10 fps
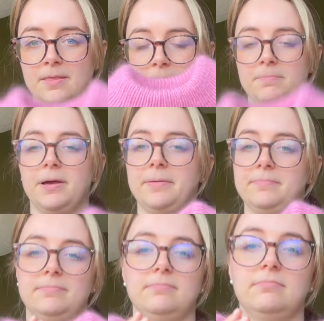but
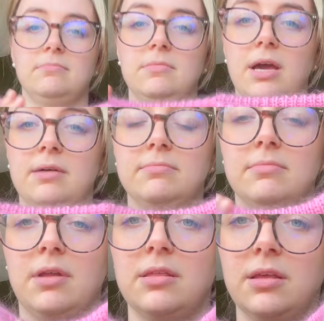yeah,
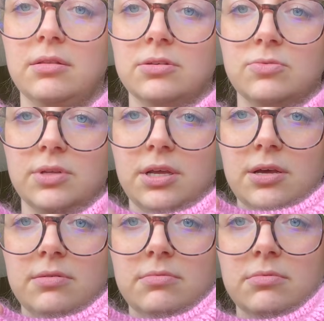I think it looks really
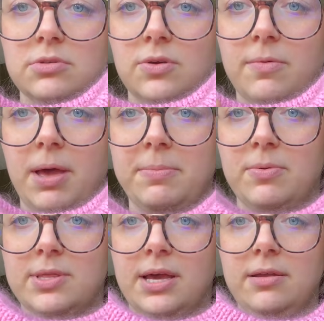good, so I'm happy
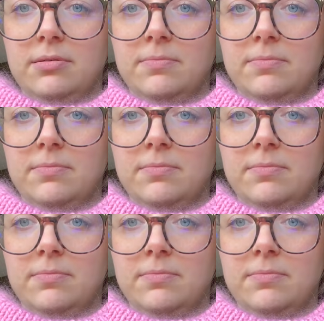with that.